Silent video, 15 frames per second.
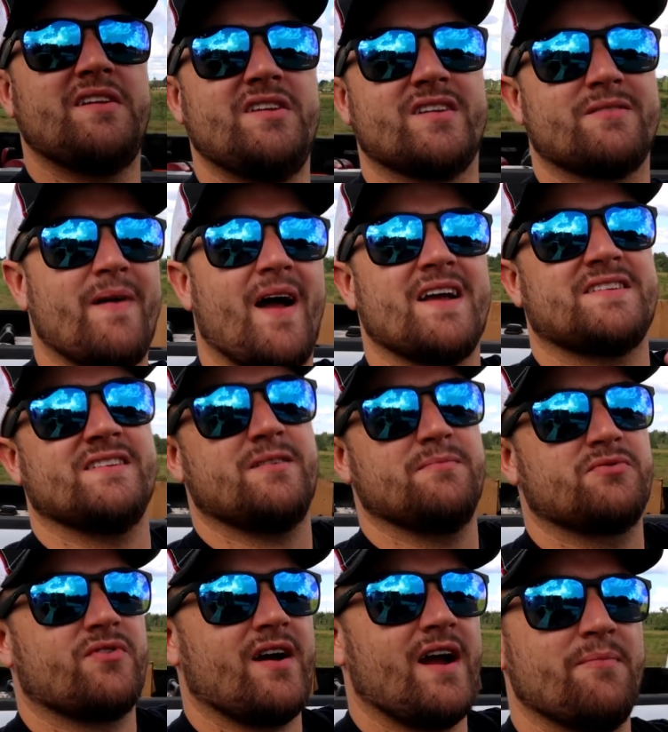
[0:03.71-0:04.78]
make sure you smash that
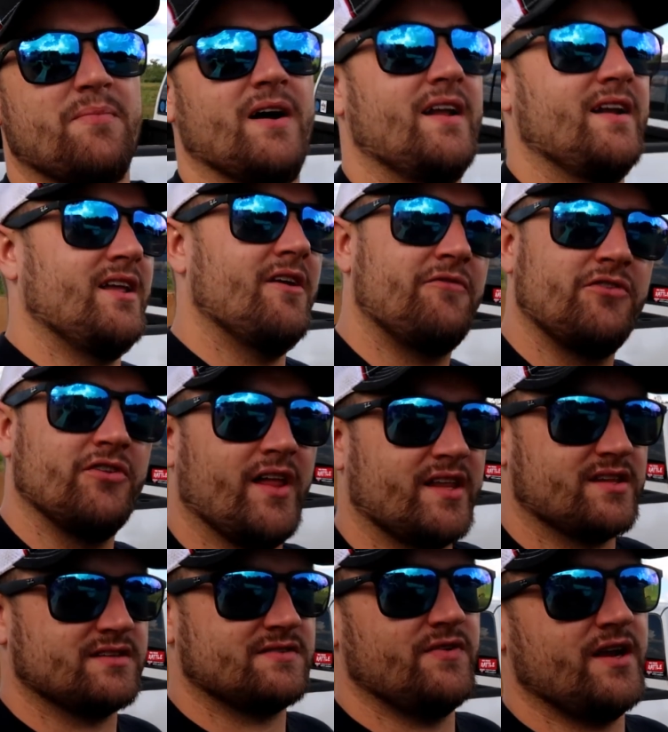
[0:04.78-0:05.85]
subscribe button if you
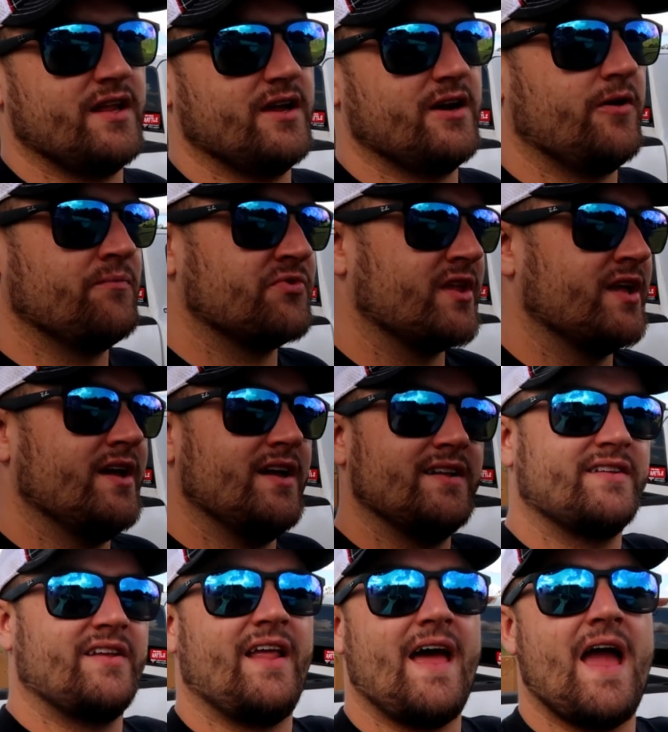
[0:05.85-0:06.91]
like this video.
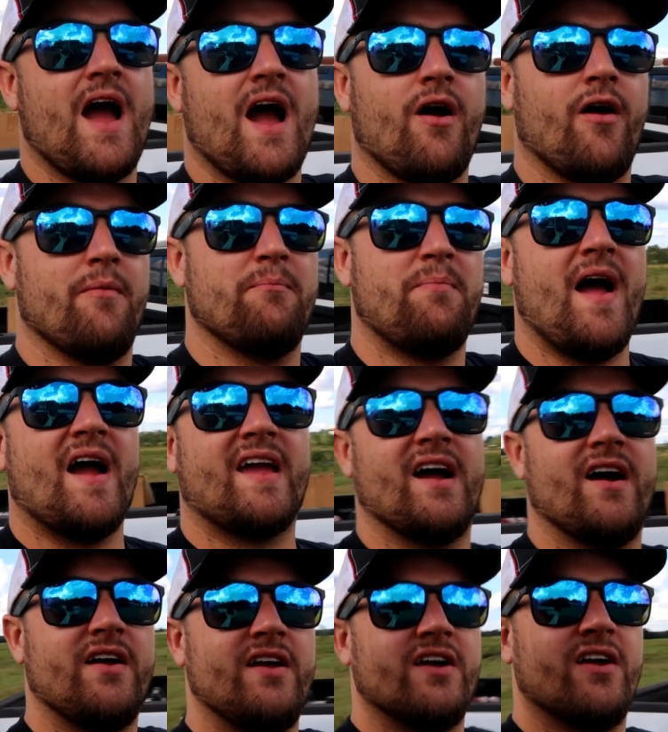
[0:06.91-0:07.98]
Today, I am
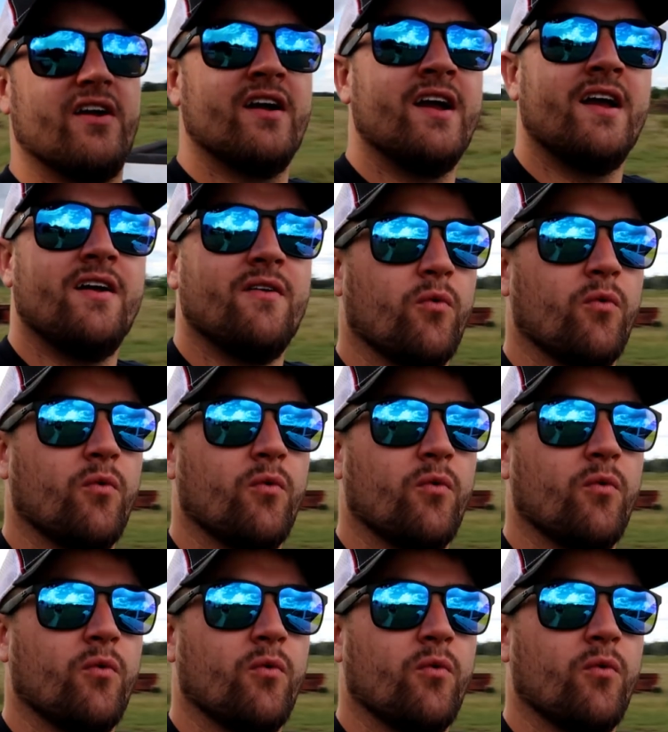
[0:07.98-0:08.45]
back out here